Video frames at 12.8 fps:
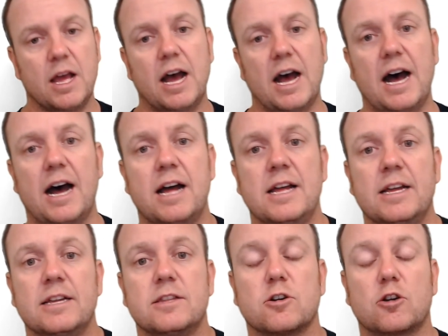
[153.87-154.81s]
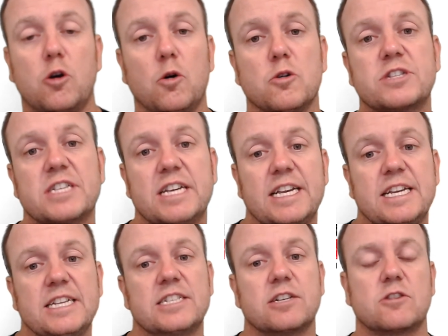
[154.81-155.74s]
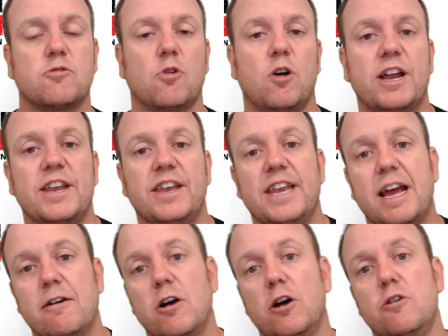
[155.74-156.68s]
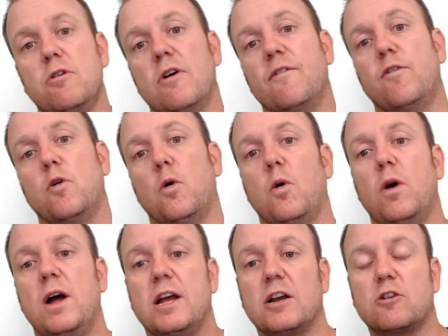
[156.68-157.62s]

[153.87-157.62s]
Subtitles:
The course is quite narrow for